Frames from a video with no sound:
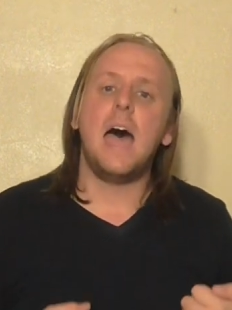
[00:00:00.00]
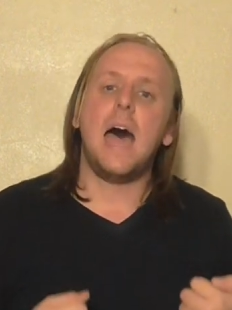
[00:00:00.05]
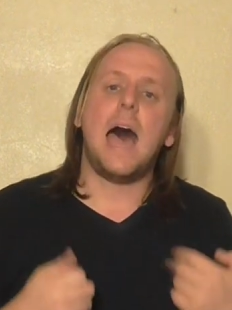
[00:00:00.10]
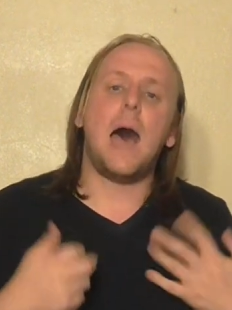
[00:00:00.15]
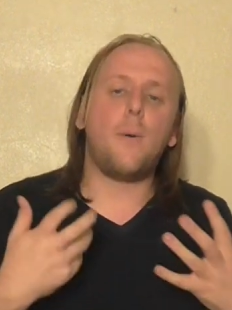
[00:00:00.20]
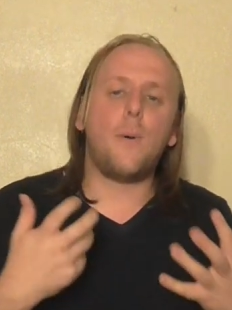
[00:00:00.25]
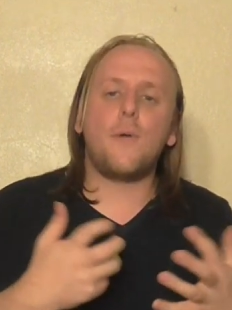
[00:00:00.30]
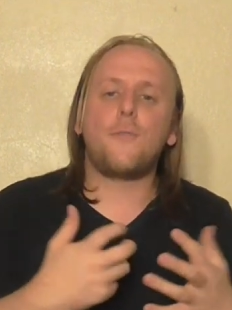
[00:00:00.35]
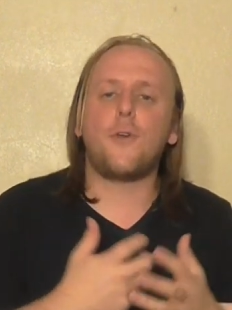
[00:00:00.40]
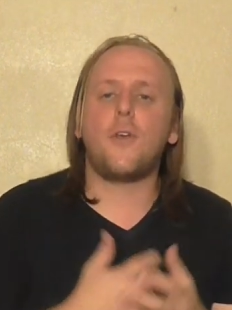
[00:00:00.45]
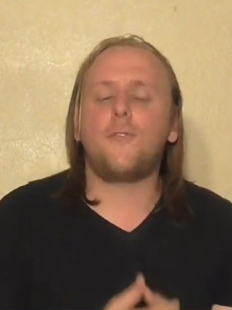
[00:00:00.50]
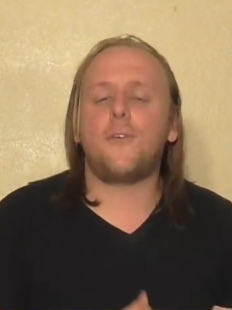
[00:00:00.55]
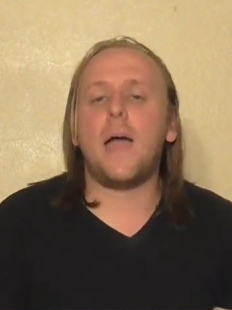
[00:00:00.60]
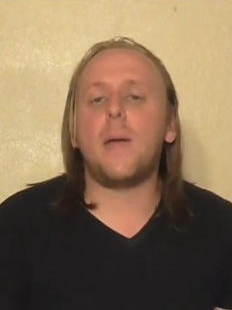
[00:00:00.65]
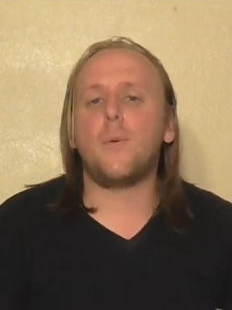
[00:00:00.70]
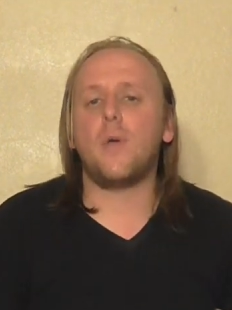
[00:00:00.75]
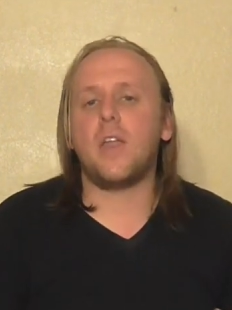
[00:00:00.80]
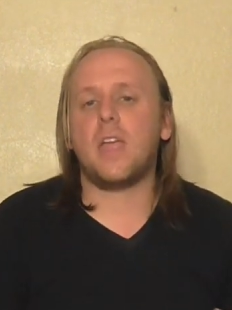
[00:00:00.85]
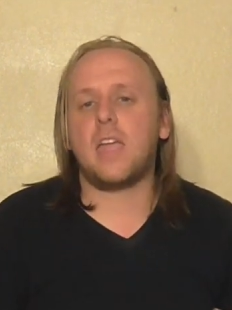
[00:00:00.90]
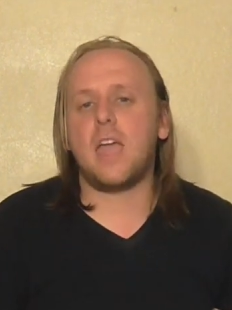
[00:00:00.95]
However, if
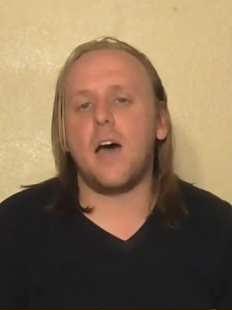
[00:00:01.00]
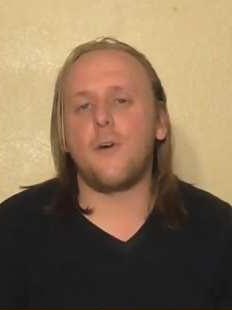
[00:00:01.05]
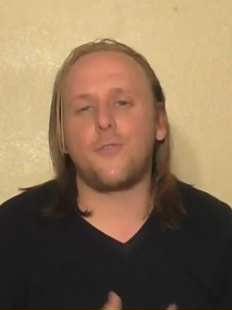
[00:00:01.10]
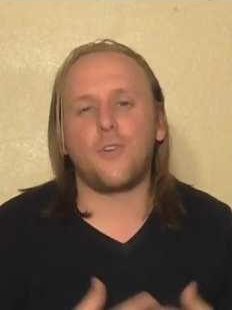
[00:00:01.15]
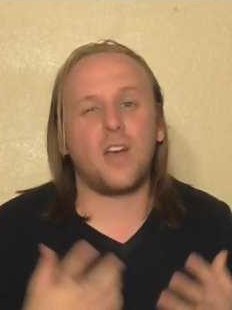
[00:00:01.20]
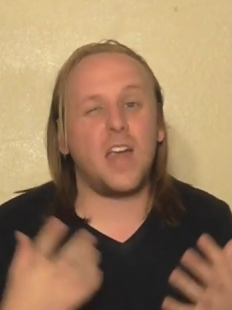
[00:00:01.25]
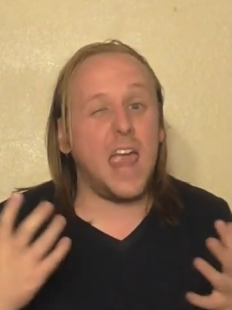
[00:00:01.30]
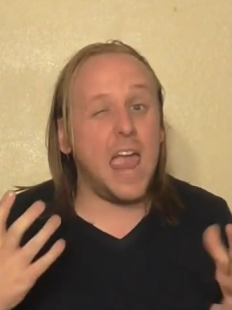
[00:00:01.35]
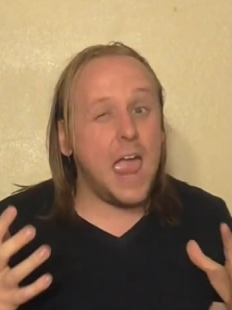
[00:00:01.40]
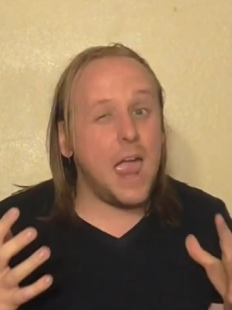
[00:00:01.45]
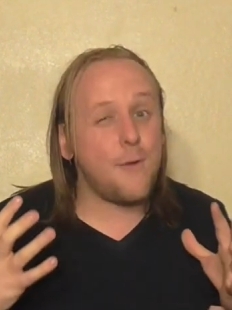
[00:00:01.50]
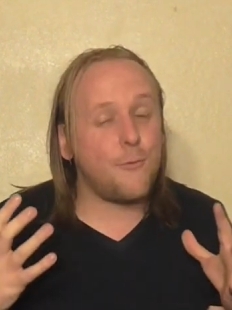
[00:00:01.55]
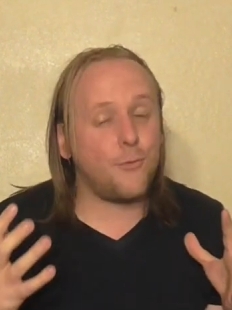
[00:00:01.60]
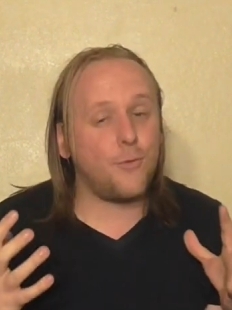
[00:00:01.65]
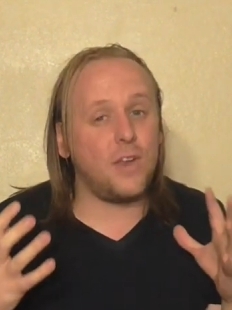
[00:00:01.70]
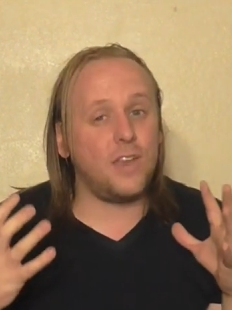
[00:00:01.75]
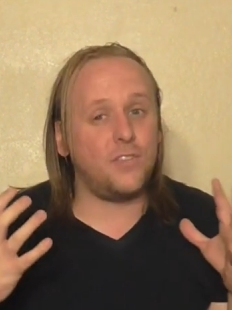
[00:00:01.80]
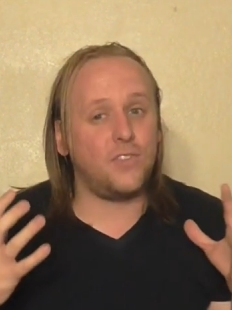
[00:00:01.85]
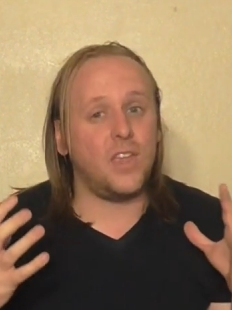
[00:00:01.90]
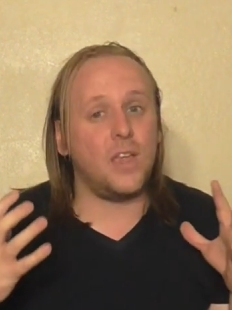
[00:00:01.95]
I were to cover
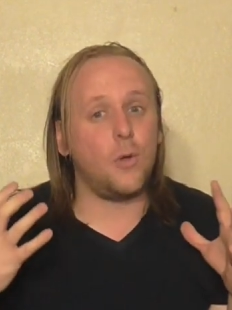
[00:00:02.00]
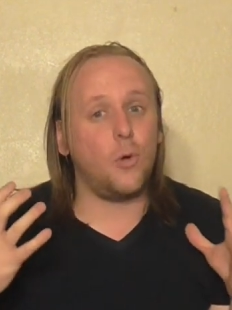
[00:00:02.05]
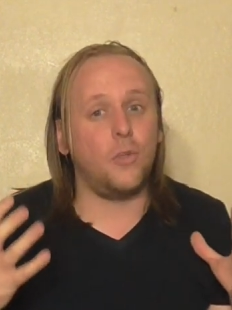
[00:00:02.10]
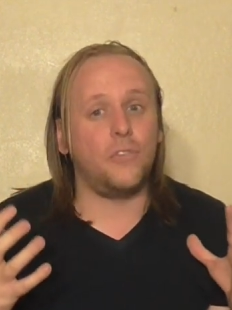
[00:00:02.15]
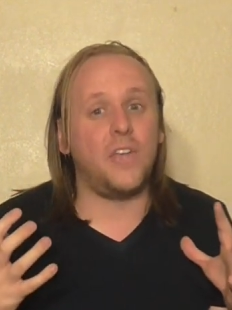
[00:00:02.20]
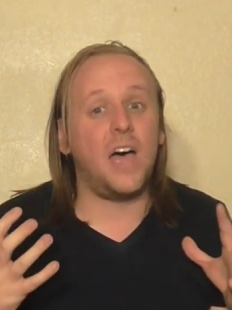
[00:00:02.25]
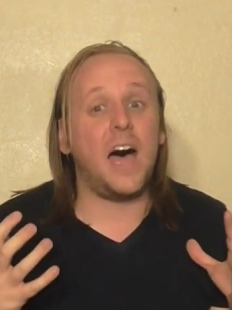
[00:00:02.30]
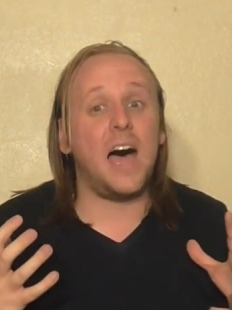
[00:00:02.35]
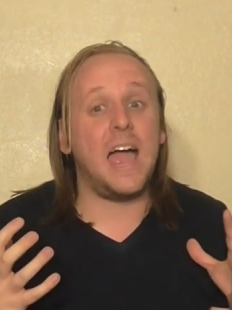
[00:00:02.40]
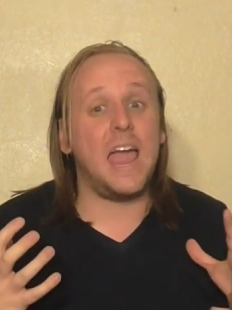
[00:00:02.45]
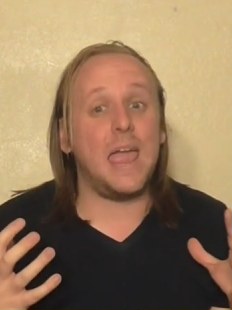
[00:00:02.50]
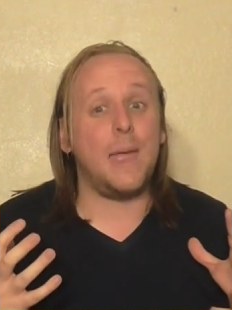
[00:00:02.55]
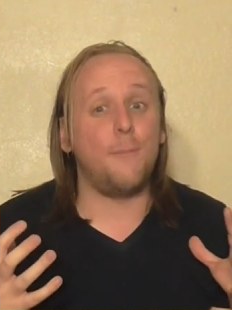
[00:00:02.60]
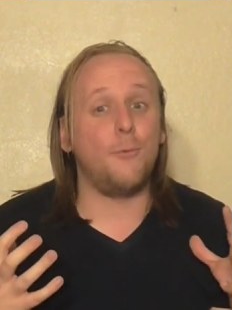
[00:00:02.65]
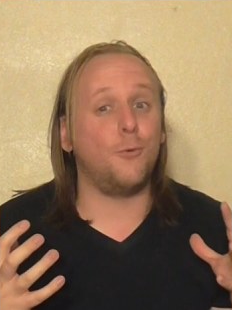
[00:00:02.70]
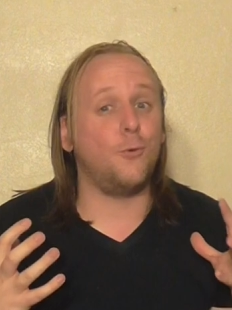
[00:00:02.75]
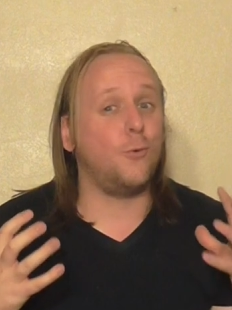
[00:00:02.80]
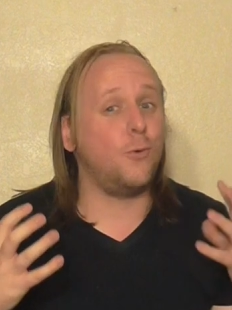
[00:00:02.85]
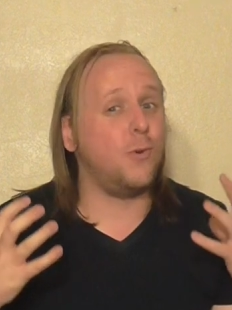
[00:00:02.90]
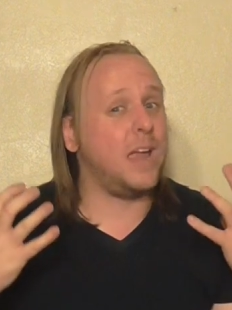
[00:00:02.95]
every single time,
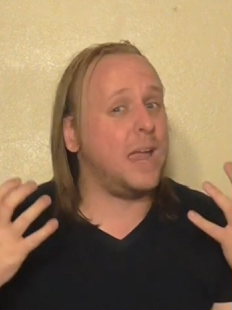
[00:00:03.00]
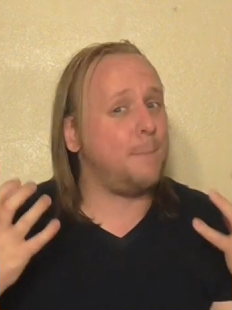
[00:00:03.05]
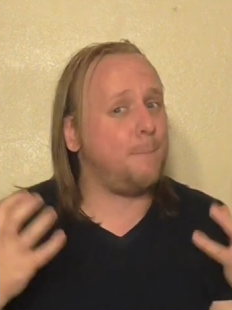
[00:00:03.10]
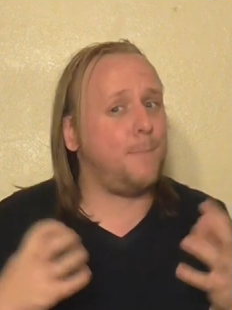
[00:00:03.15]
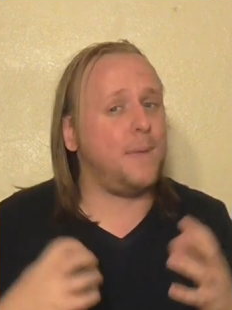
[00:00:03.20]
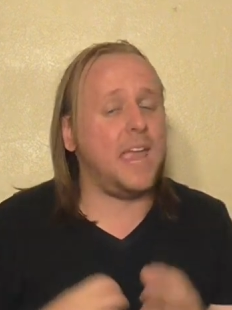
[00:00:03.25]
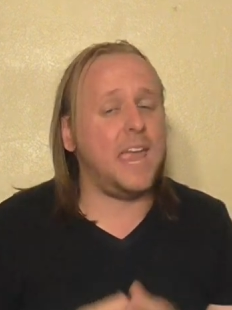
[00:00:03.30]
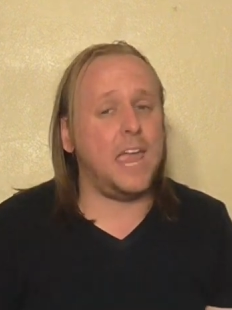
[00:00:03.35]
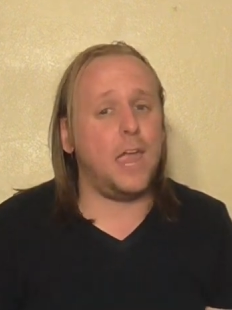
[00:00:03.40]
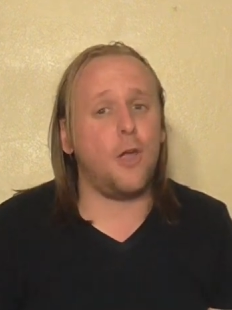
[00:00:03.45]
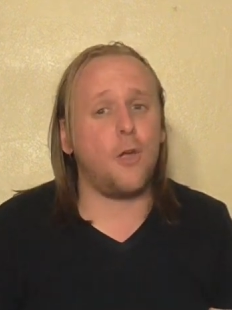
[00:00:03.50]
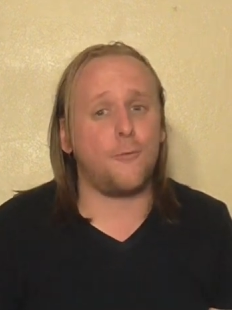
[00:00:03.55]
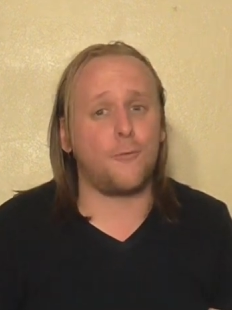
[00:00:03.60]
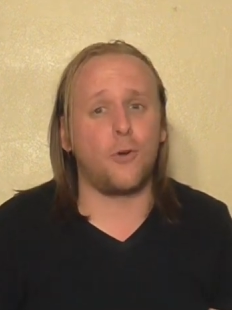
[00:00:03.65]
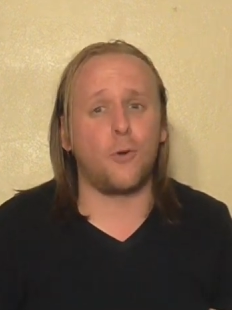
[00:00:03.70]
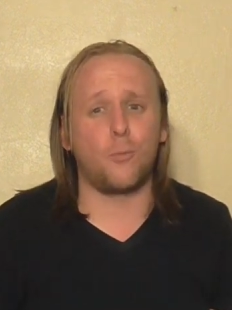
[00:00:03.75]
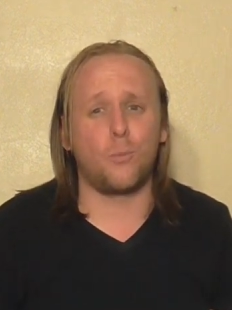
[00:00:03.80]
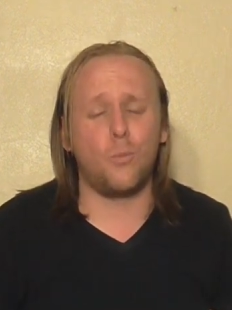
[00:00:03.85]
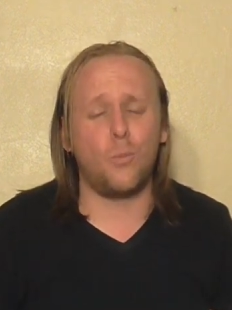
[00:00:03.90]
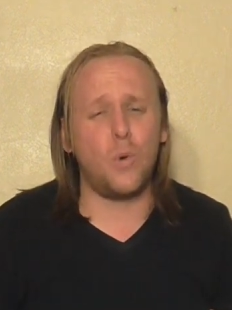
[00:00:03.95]
we'd be here
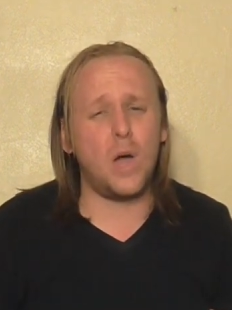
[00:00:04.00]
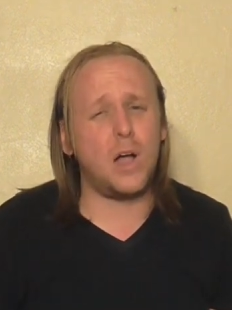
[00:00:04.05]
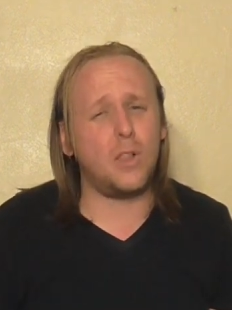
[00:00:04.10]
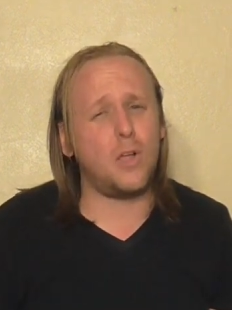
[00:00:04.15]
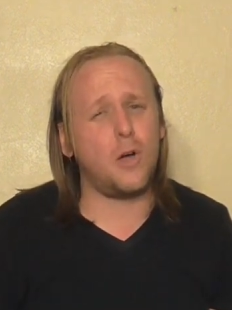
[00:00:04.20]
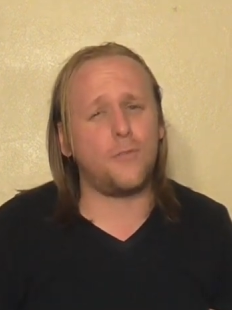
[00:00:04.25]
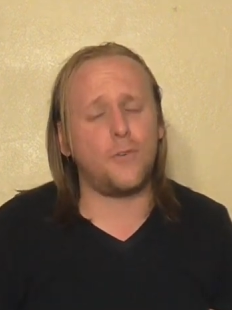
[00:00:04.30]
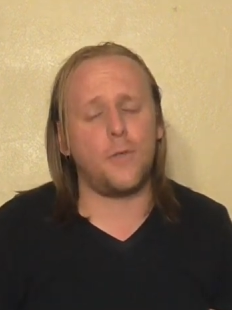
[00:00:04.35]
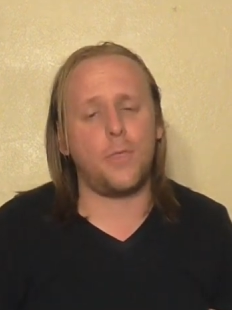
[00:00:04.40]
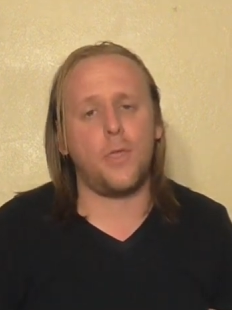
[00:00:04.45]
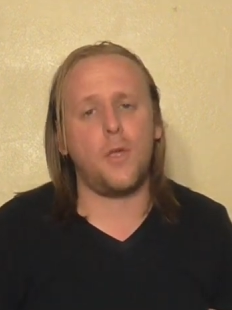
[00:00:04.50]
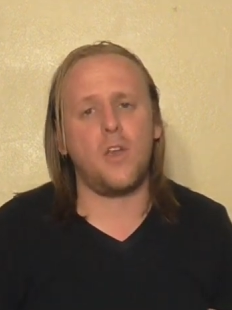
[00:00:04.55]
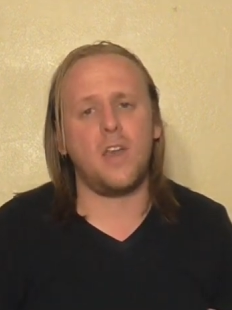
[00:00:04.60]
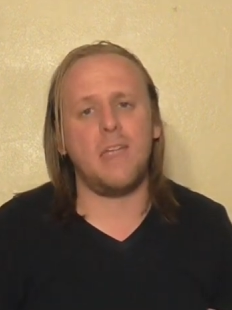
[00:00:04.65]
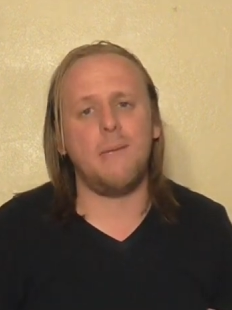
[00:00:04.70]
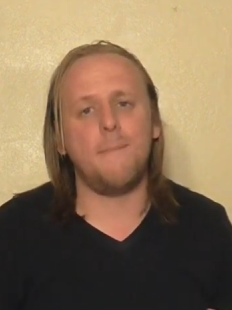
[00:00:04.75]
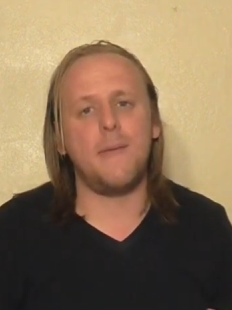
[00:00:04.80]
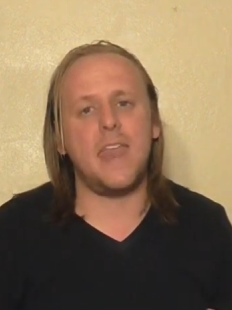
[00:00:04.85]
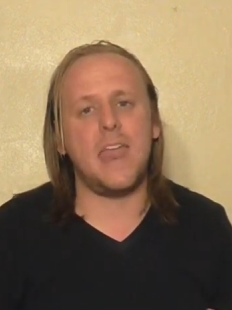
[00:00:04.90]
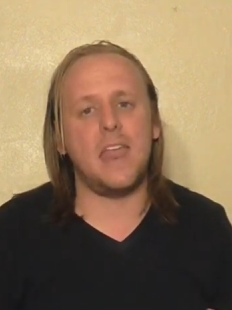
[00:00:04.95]
for well over
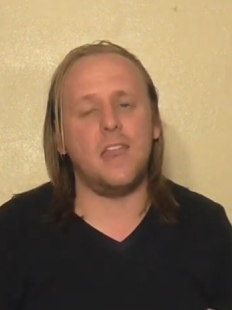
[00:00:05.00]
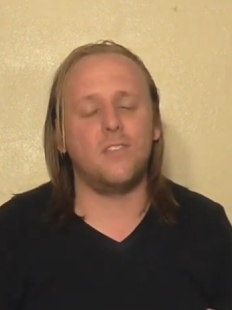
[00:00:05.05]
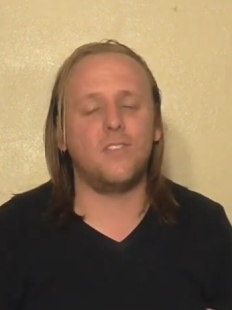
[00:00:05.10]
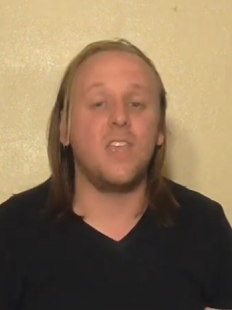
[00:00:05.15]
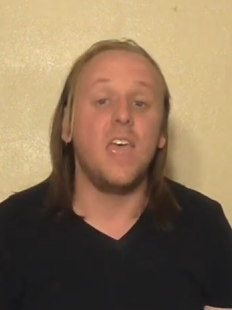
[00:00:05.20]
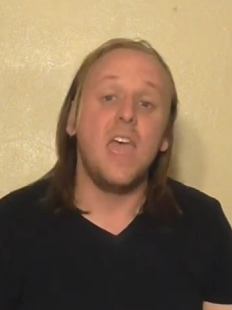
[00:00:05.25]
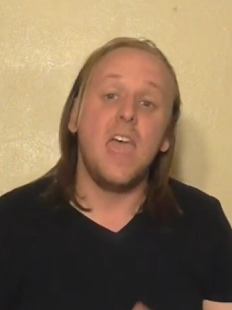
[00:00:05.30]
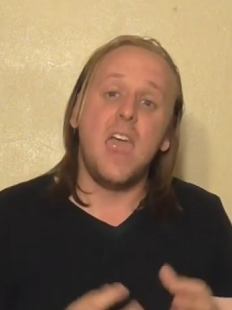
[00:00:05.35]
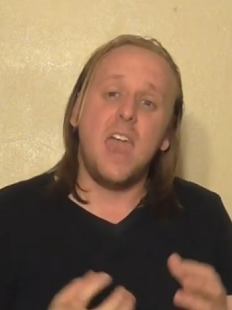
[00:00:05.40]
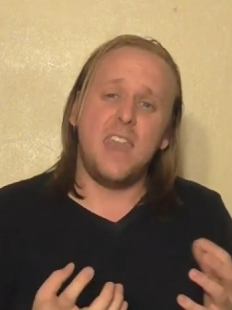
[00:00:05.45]
30 minutes.